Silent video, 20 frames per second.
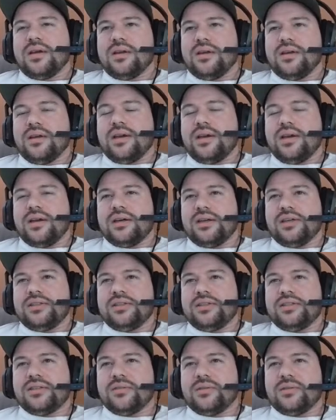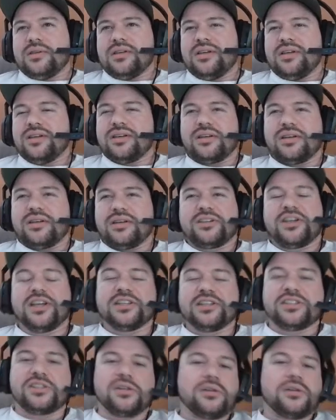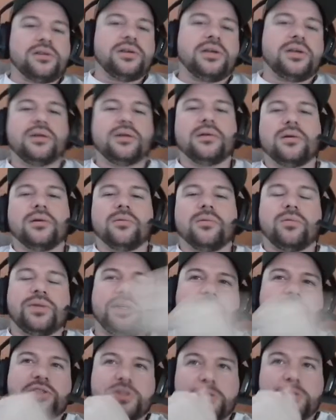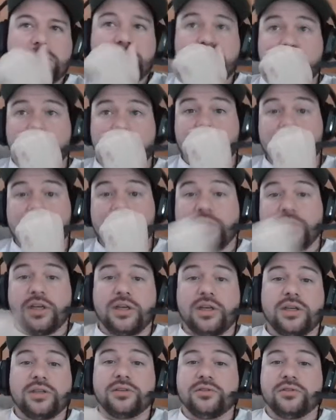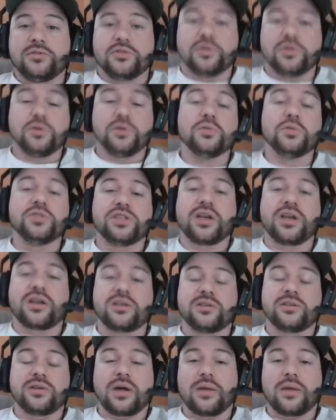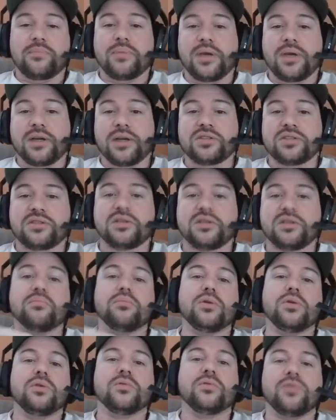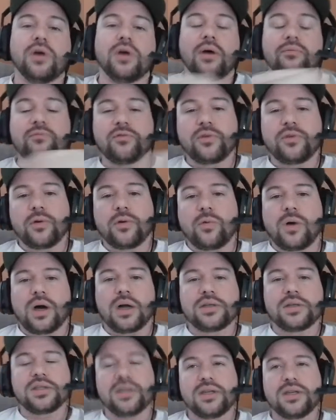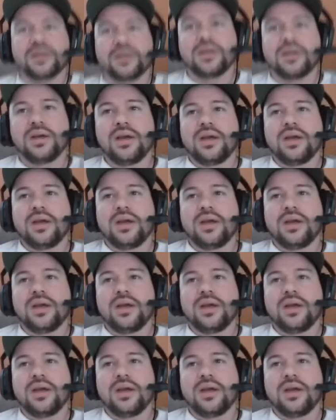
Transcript: Yeah, it's considering we traded 2 second-round picks to move up for Watson.